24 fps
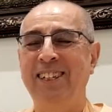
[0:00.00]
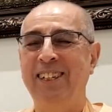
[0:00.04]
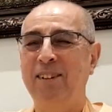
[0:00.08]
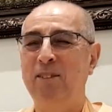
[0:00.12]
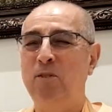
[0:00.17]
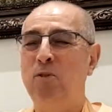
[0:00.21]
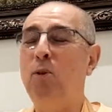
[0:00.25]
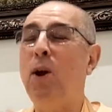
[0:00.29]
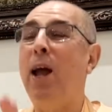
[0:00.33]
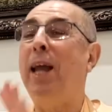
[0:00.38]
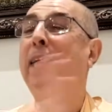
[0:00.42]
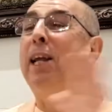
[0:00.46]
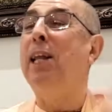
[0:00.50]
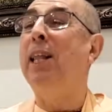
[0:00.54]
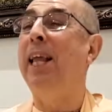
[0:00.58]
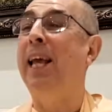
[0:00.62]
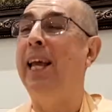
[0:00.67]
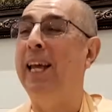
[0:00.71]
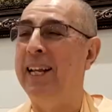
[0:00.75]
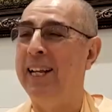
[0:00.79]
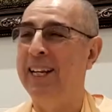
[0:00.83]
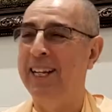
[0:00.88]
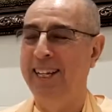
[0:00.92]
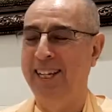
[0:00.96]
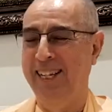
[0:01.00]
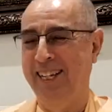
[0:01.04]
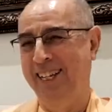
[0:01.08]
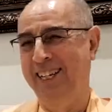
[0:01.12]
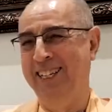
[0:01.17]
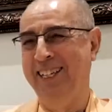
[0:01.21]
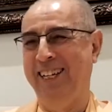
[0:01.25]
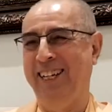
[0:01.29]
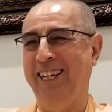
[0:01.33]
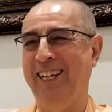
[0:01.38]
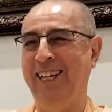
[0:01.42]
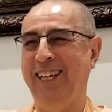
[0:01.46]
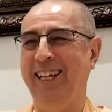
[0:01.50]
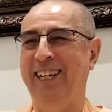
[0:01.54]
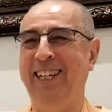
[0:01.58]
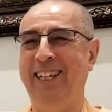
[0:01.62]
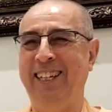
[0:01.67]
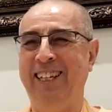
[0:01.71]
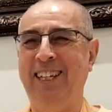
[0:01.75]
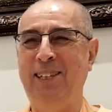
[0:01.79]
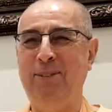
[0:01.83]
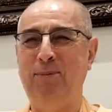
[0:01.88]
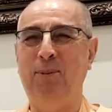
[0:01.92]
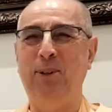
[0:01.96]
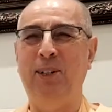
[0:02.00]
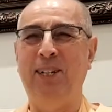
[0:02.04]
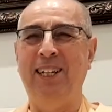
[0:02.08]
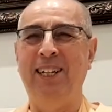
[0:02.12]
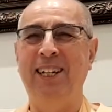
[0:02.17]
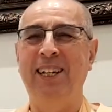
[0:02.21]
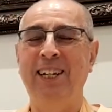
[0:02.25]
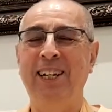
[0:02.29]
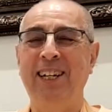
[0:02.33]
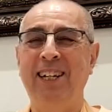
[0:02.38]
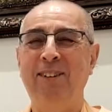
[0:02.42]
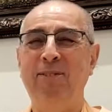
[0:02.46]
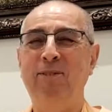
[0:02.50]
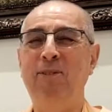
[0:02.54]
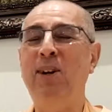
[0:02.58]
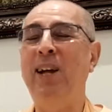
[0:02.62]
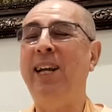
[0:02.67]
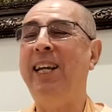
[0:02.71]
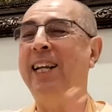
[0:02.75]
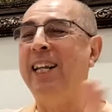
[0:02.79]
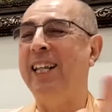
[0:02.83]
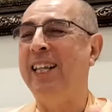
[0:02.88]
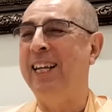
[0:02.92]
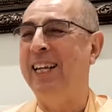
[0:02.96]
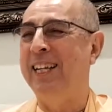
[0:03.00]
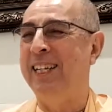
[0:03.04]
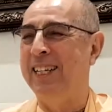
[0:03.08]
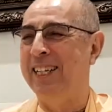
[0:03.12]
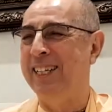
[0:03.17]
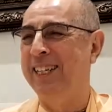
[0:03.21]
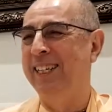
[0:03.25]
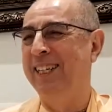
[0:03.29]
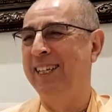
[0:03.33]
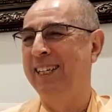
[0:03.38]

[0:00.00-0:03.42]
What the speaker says: regulate. Let's put it, regulate it.